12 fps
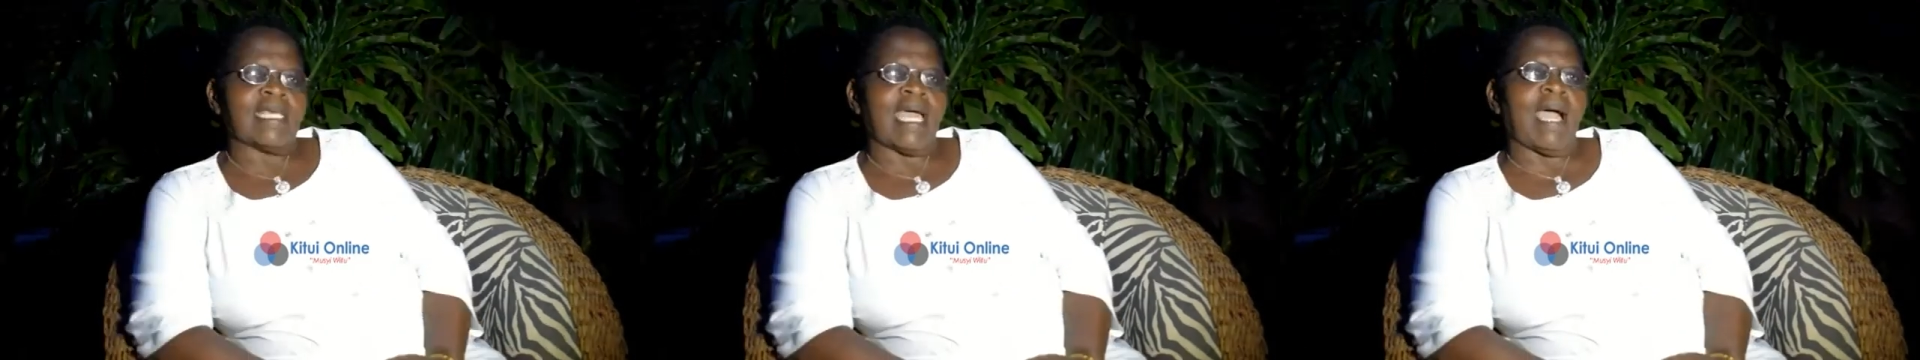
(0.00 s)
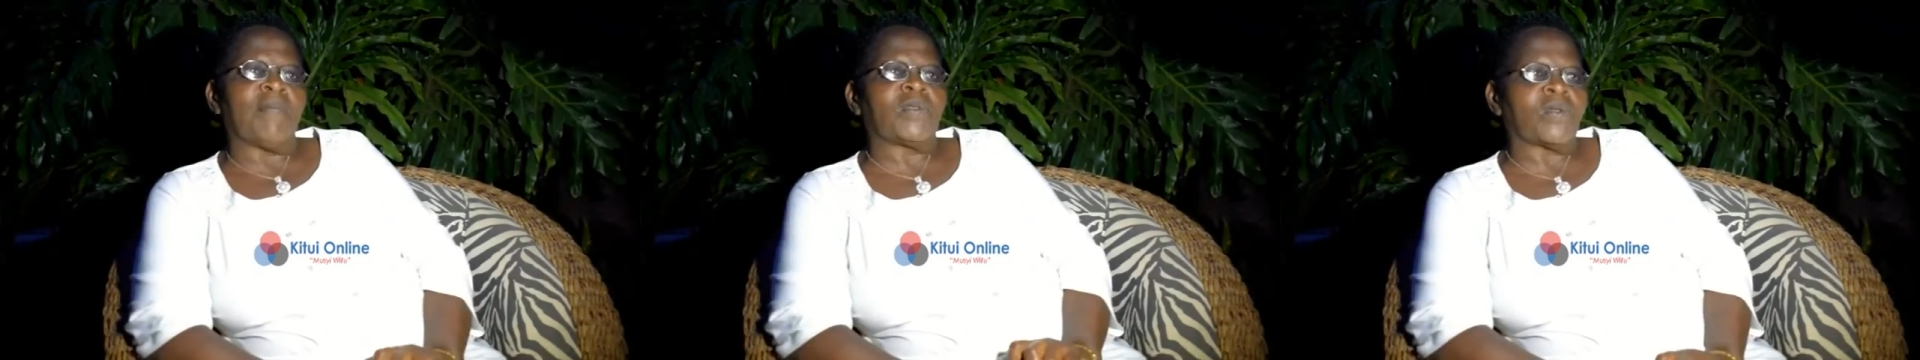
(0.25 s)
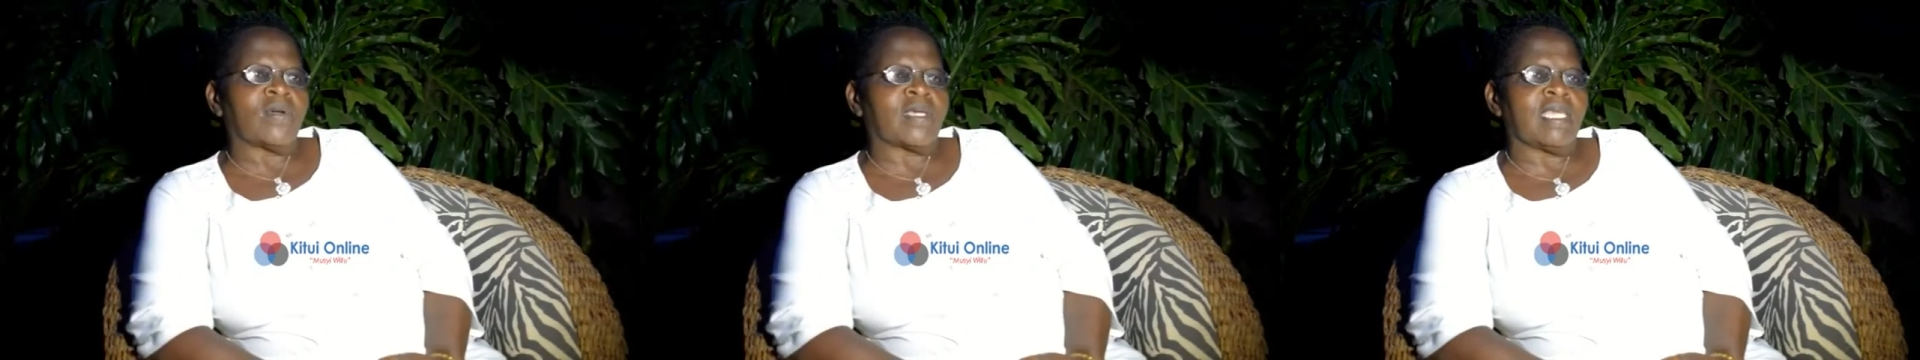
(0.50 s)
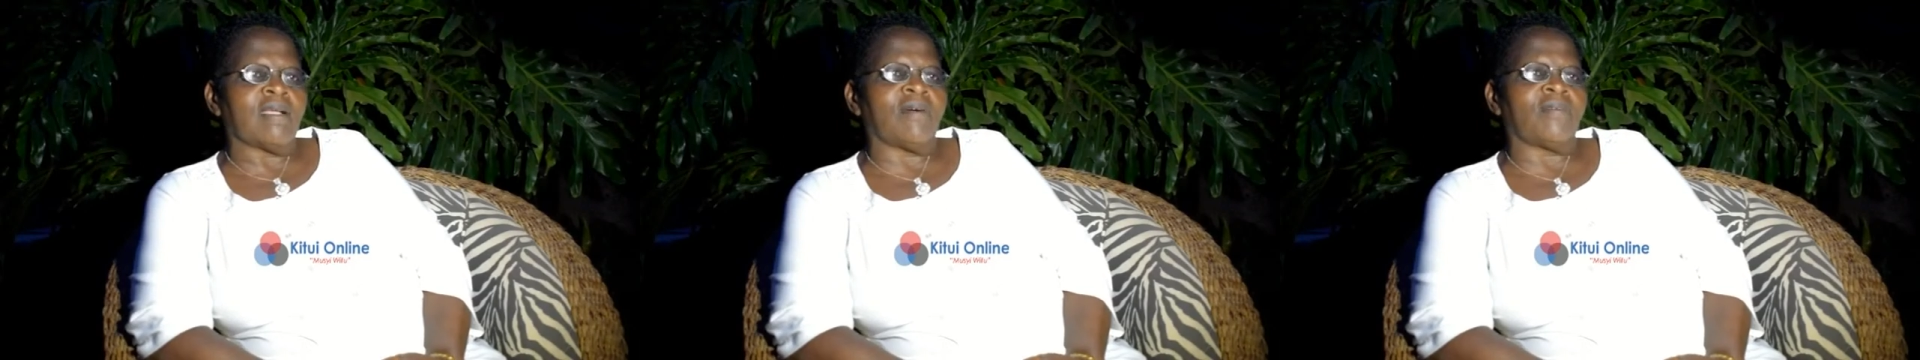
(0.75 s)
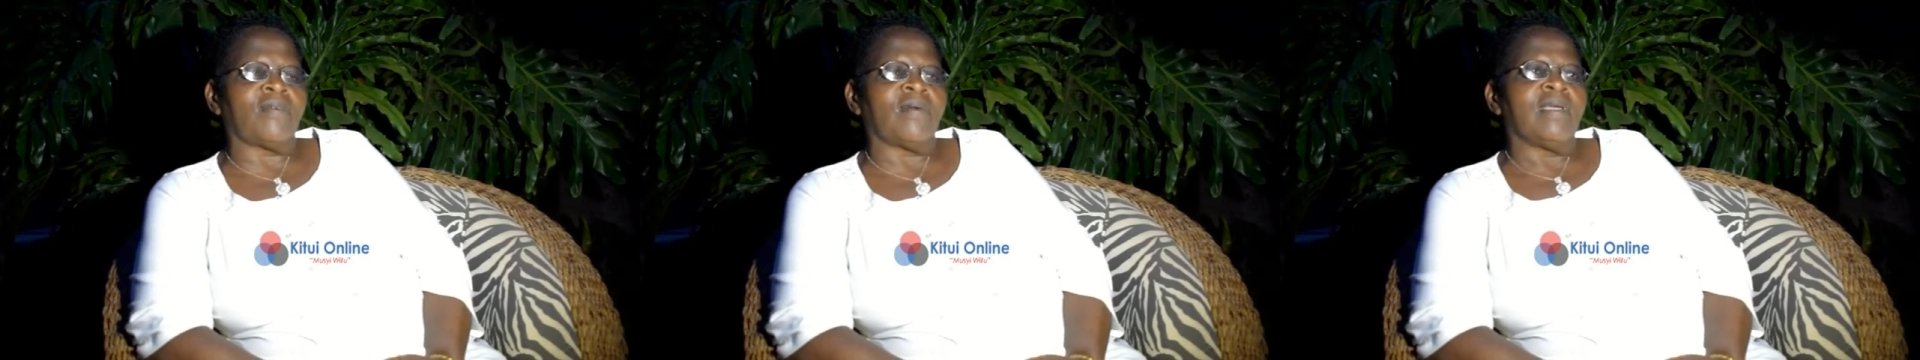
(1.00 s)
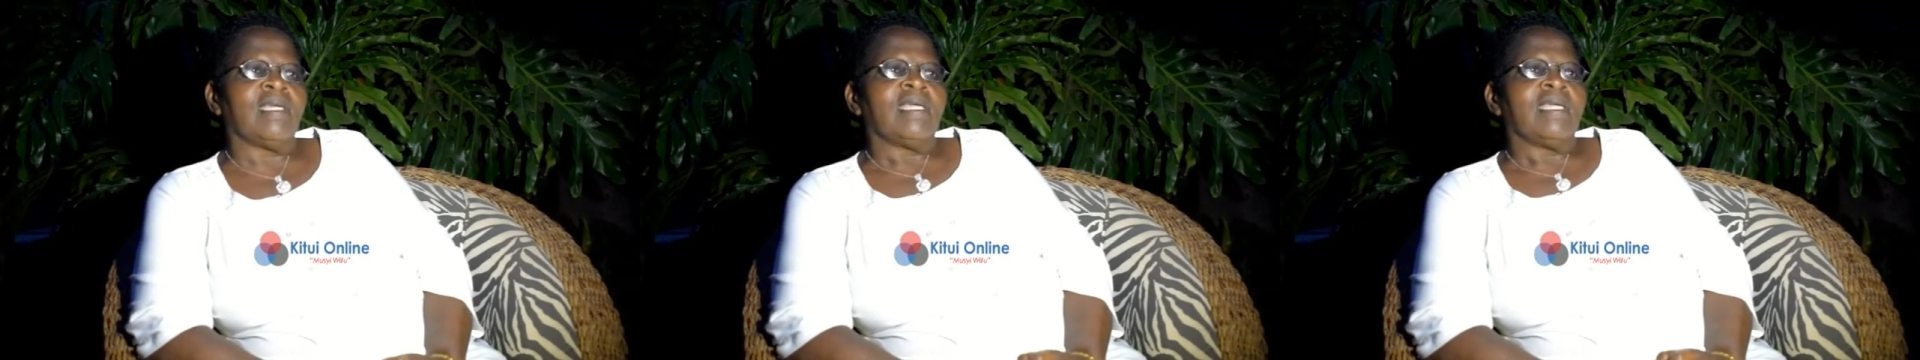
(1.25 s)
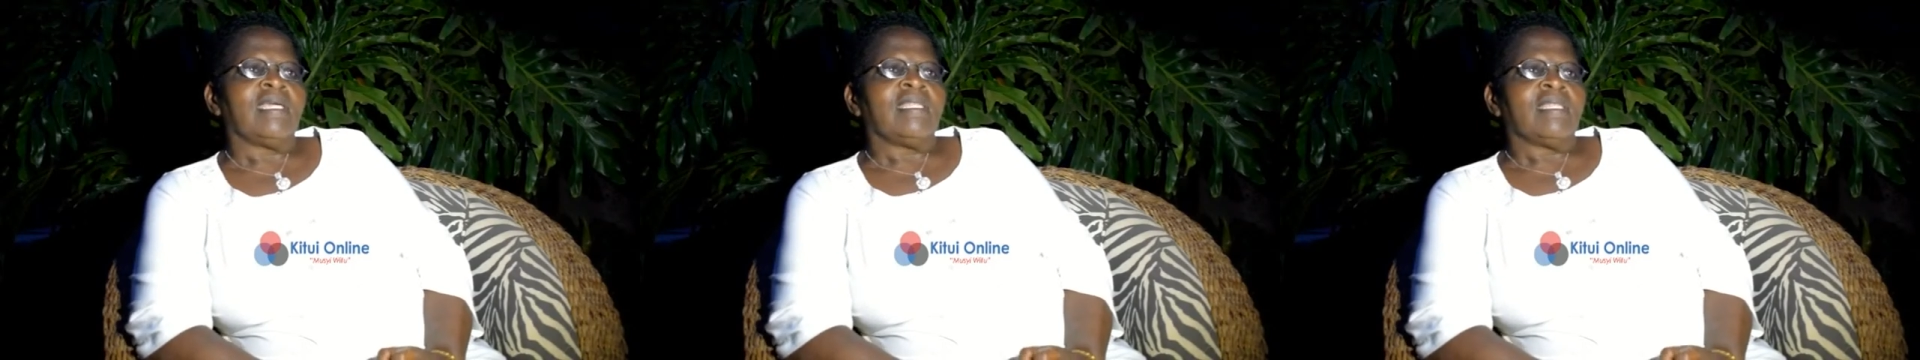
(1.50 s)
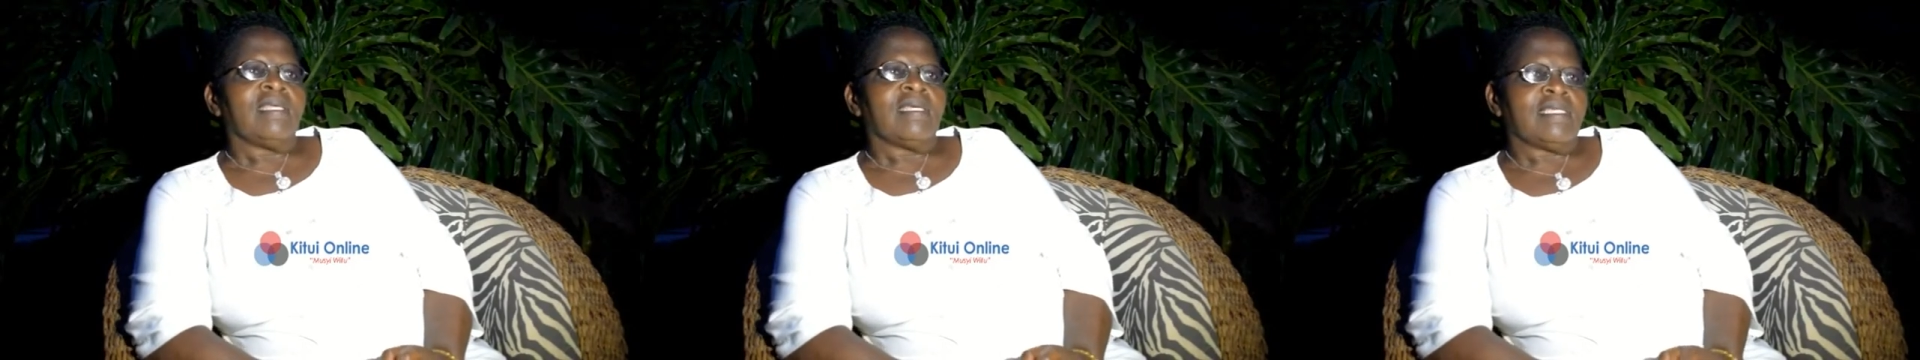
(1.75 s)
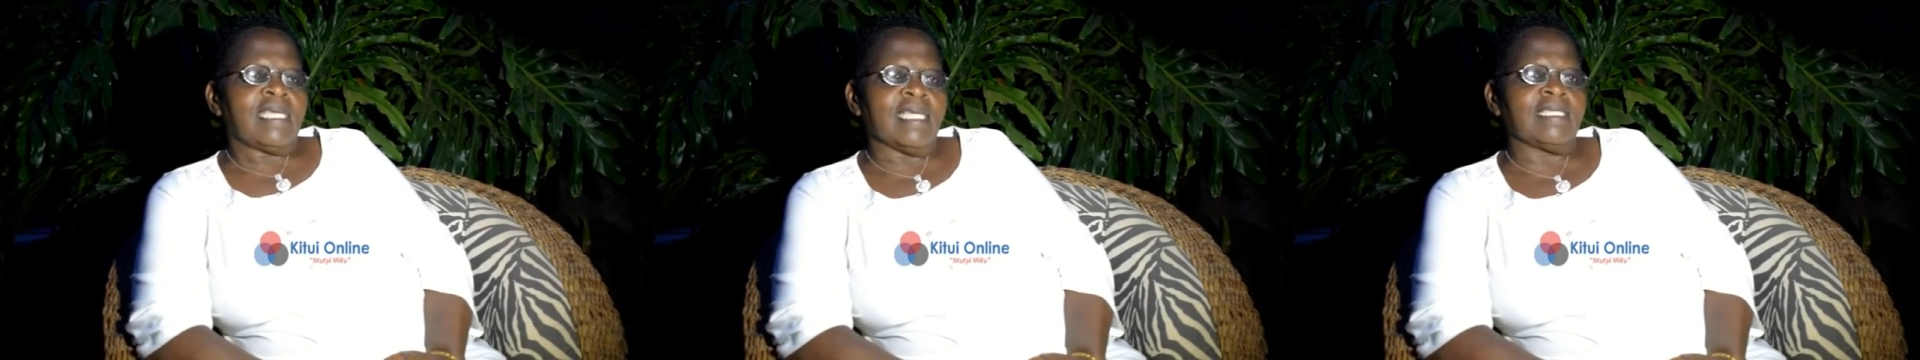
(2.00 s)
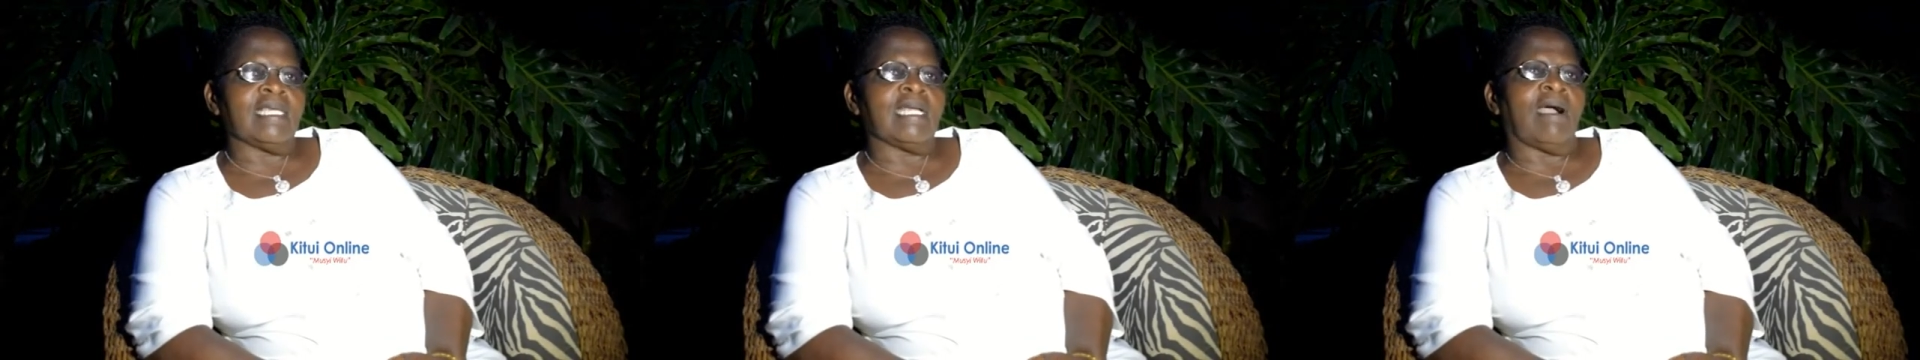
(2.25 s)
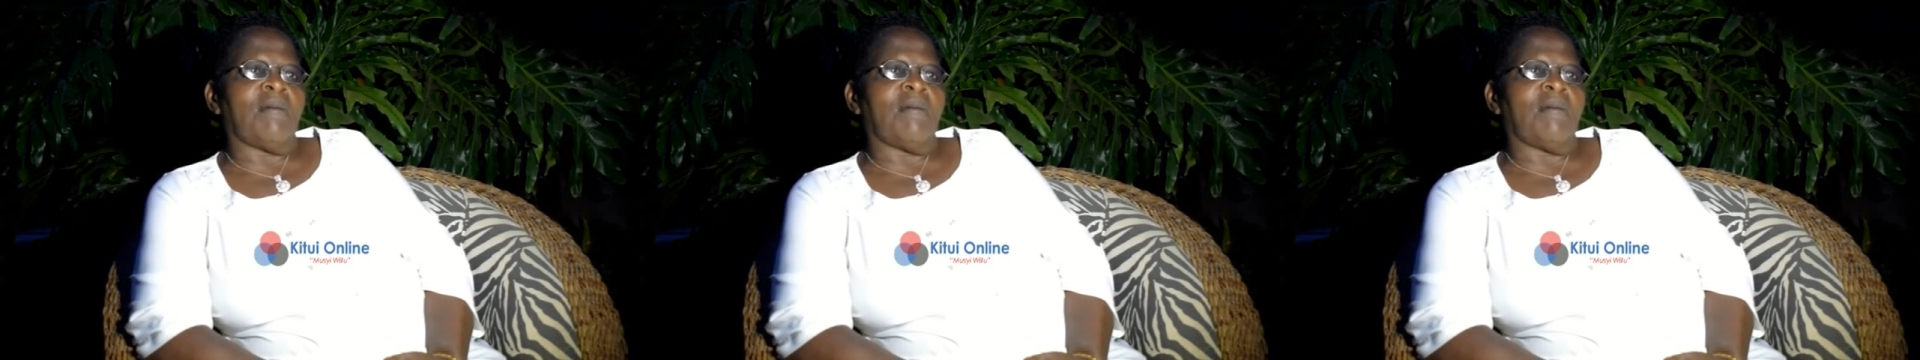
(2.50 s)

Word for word: I'm talking of changing